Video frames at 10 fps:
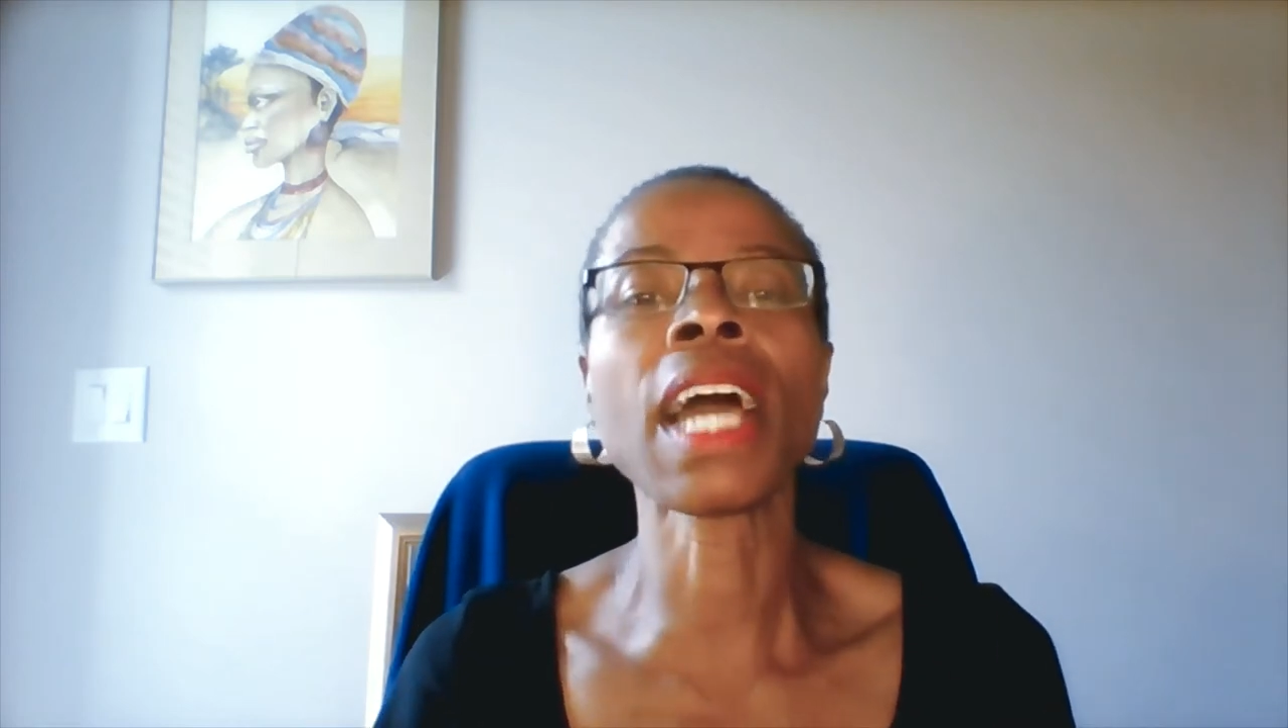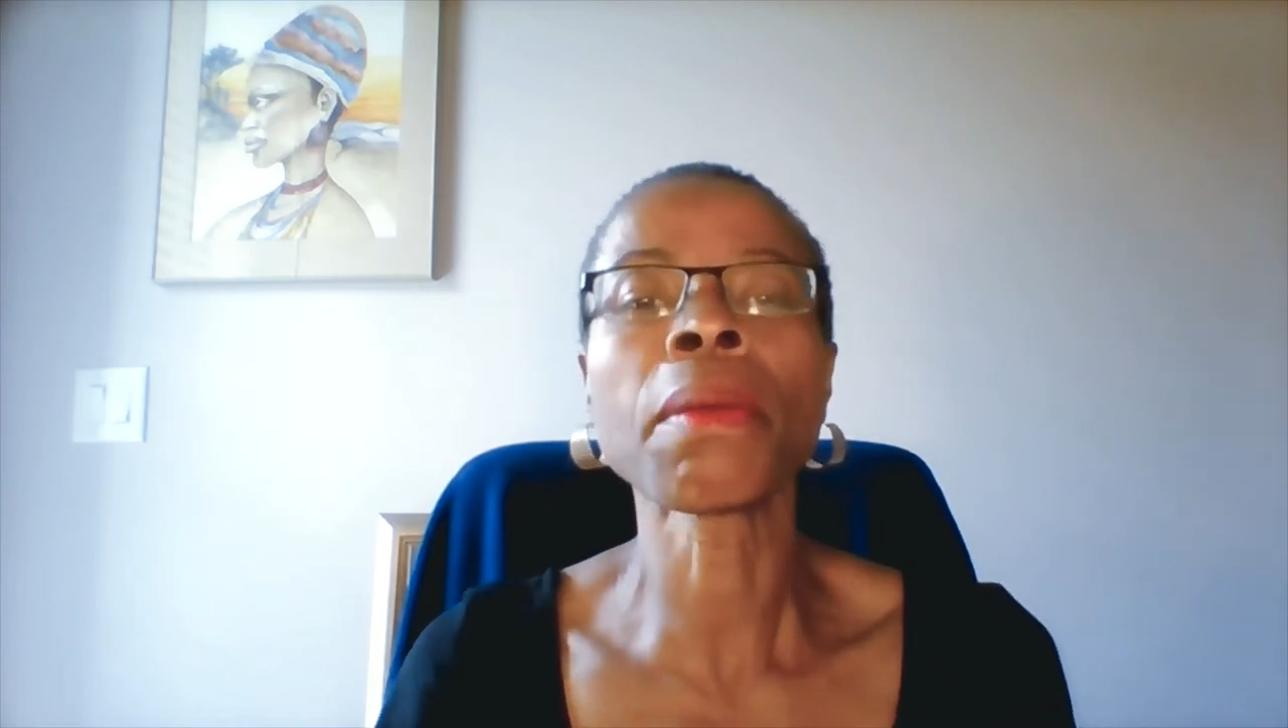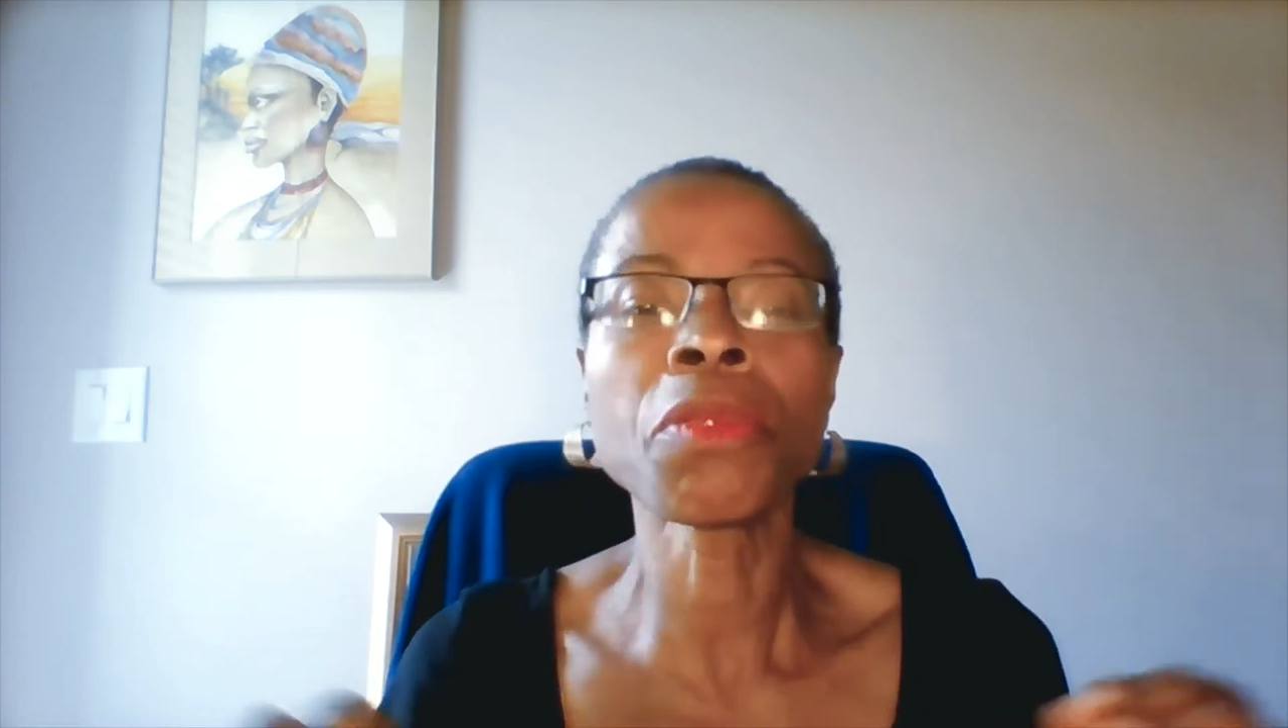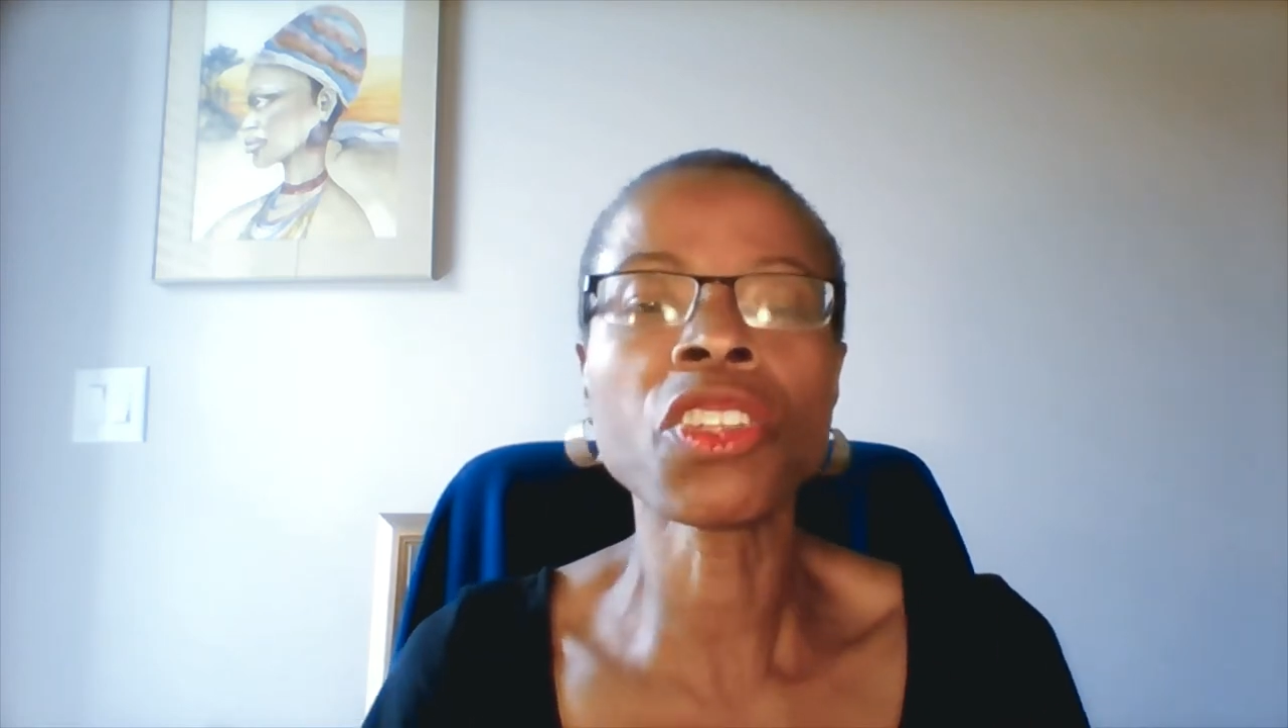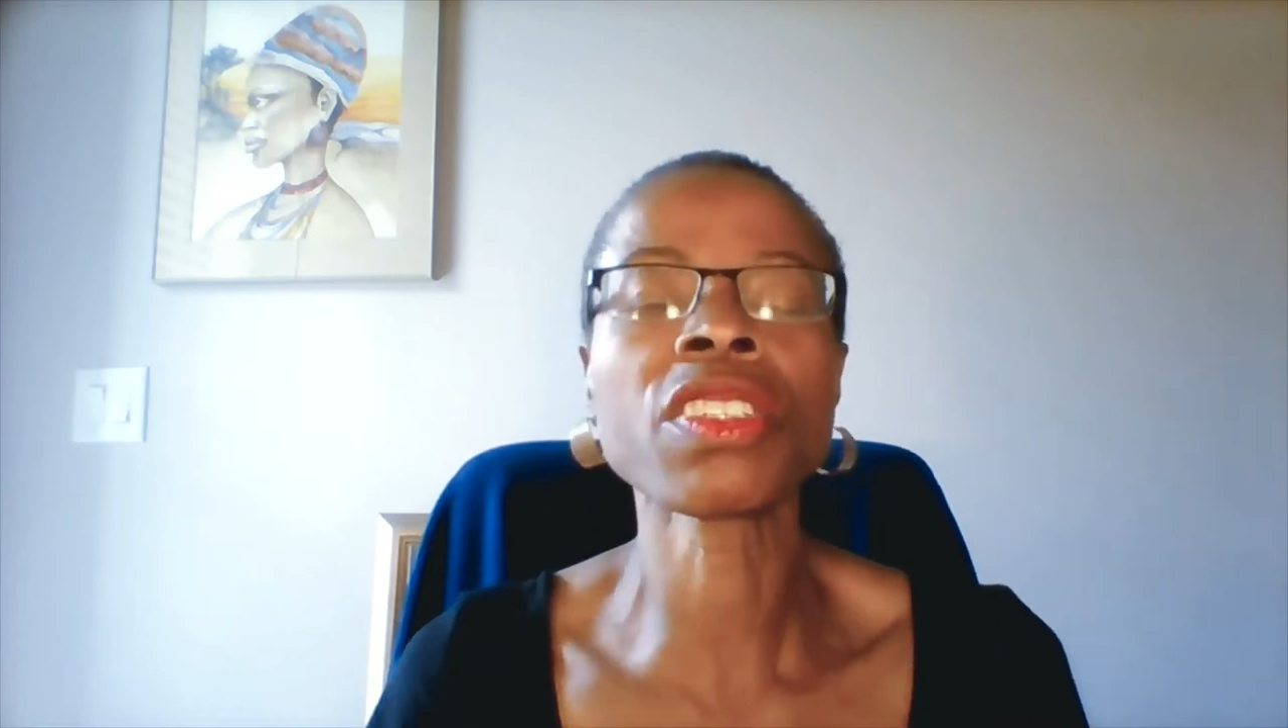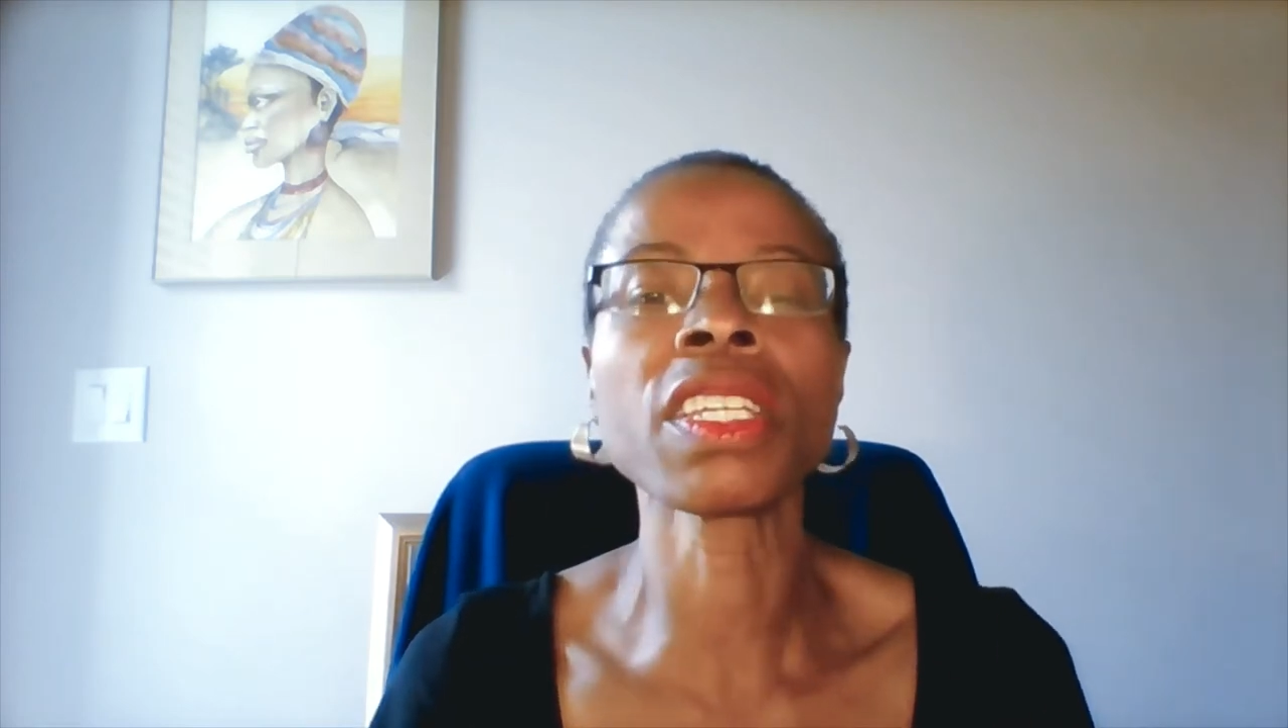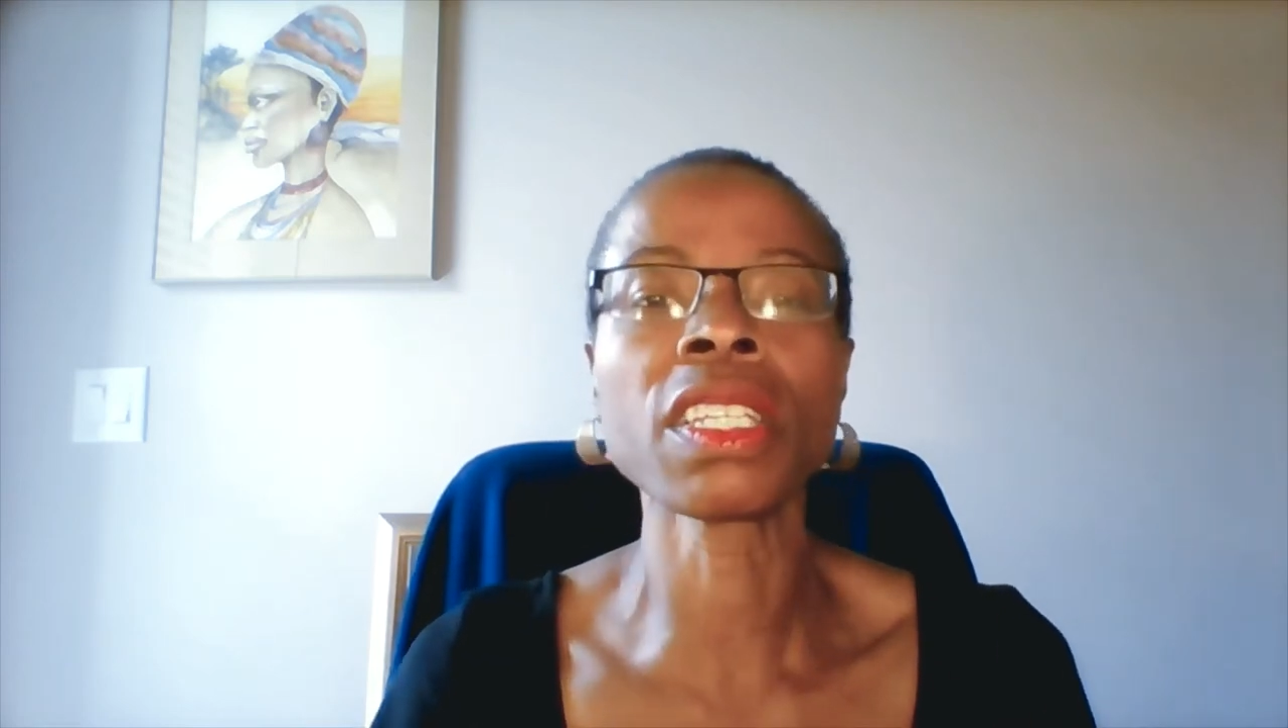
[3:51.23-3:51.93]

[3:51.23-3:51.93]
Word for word: I'm just